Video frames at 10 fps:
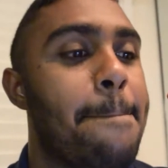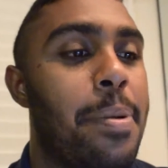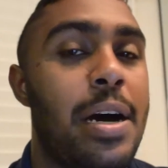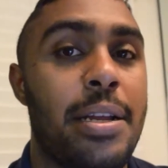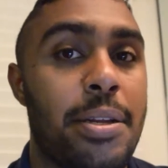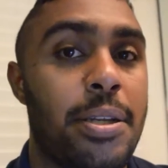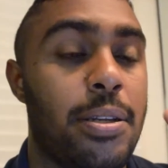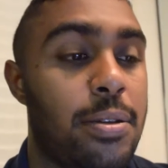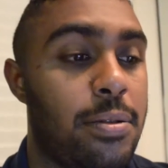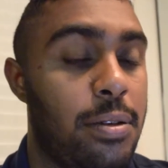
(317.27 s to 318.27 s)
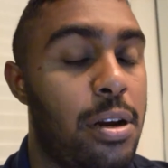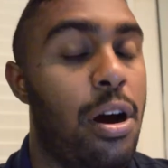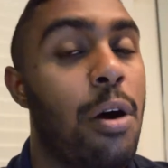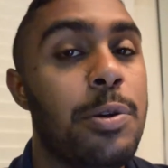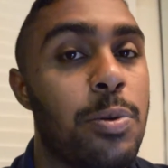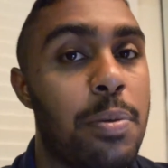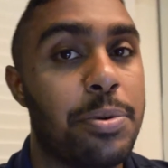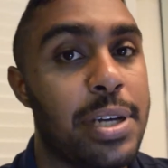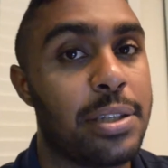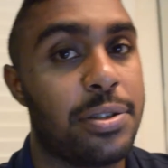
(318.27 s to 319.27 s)
But, you know, always want
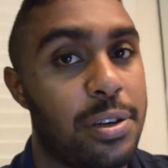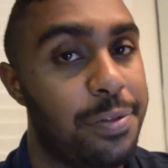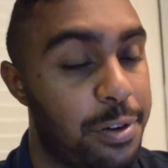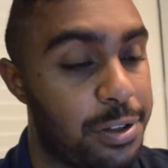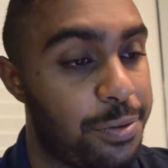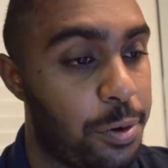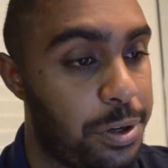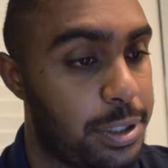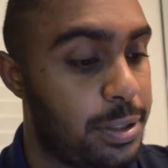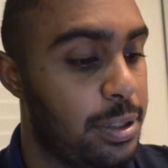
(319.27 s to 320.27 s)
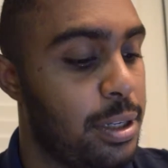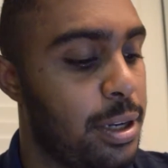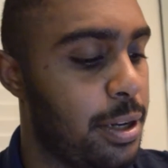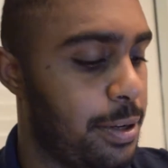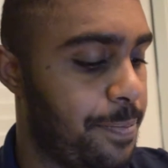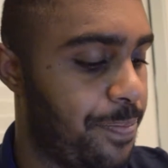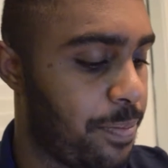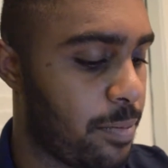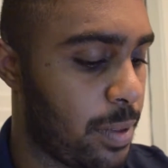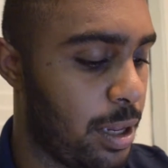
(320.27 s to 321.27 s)
to protect yourself first, of course.
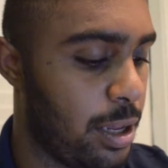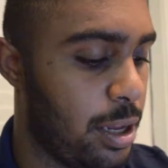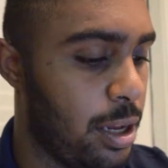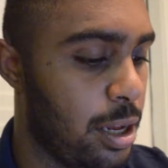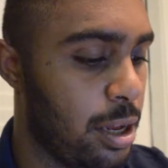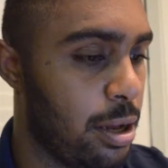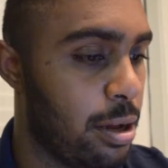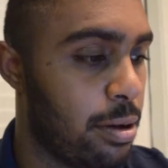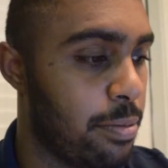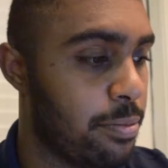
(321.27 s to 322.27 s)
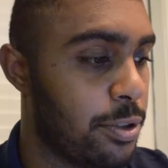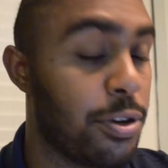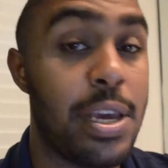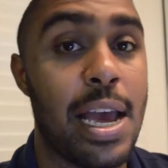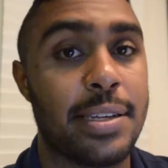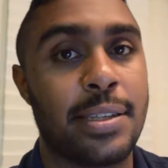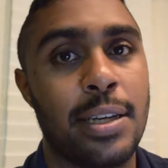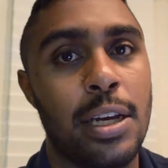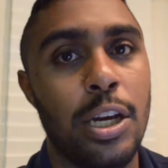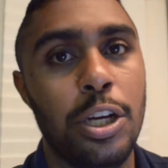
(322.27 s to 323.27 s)
So
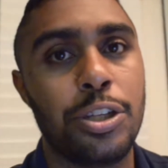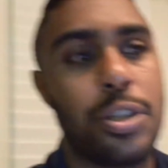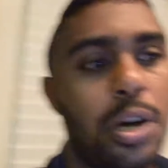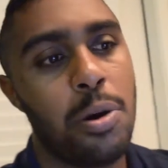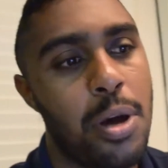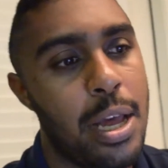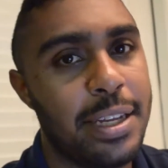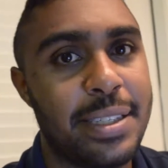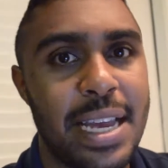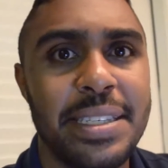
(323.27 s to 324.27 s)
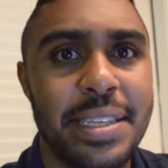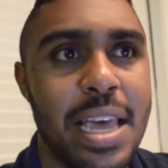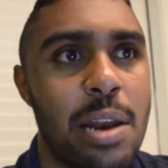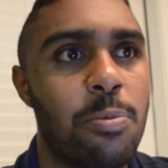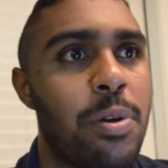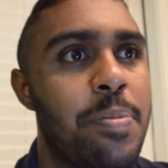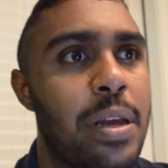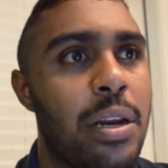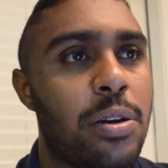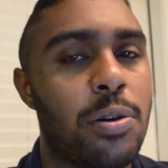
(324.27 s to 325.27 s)
yes. So since then, we've
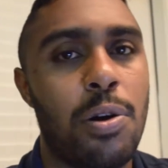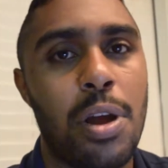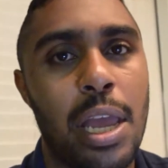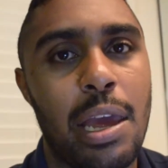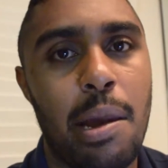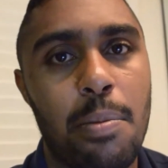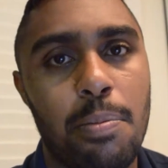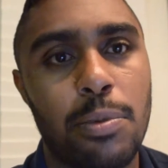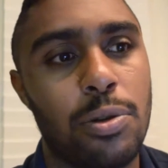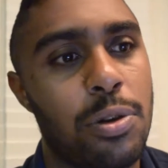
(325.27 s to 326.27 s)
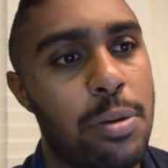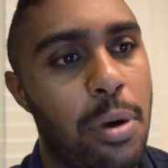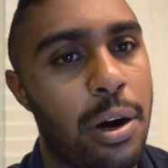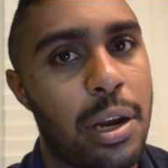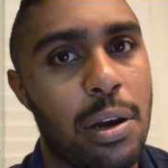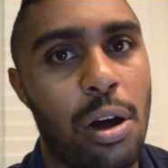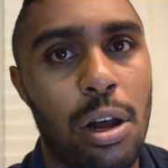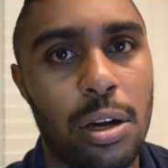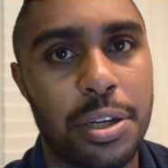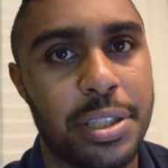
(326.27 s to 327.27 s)
been growing it, doing the marketing
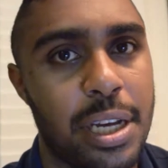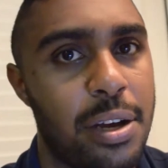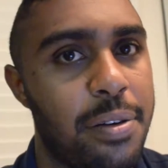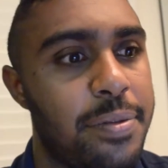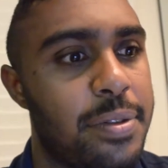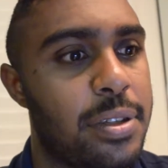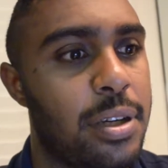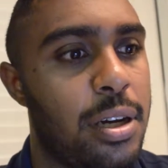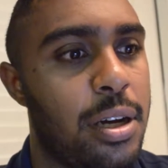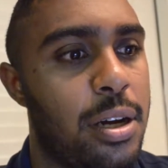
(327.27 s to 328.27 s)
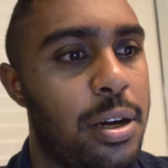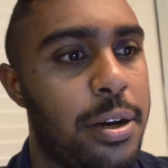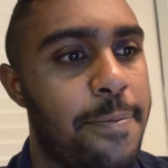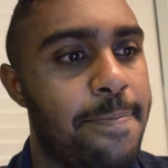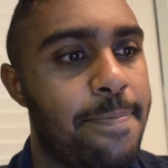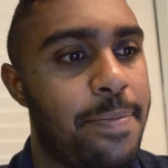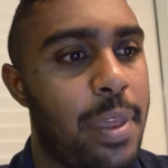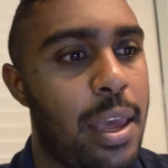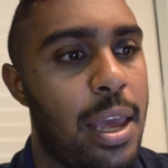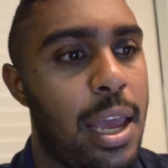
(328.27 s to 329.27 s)
all ourselves.
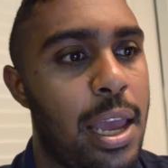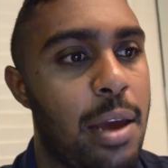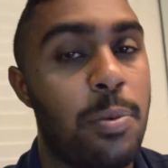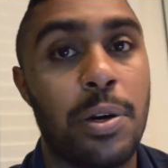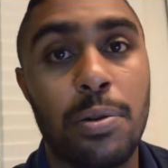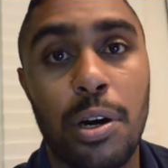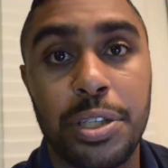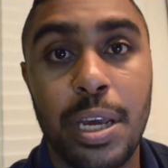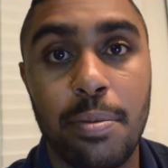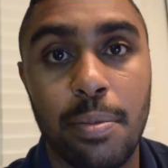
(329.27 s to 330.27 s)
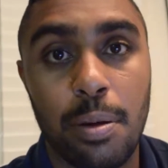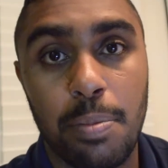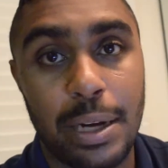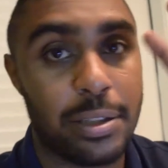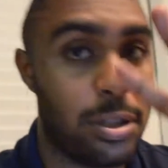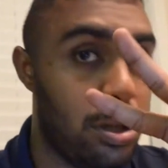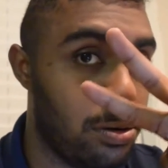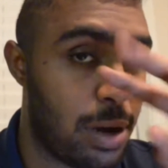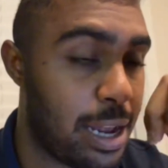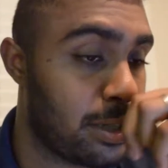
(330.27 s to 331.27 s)
And we grew our team by
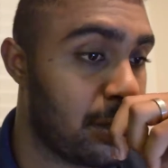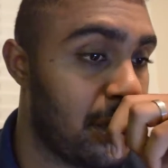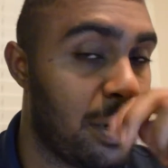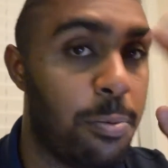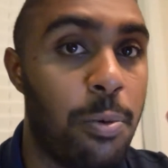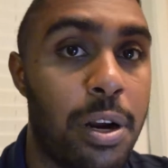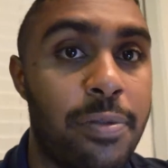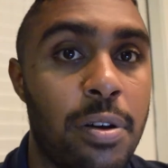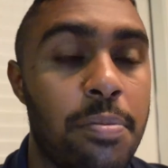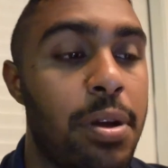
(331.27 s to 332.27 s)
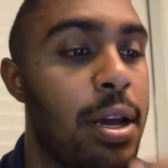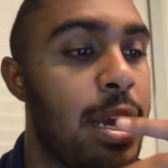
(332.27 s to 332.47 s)
2, actually. And one of them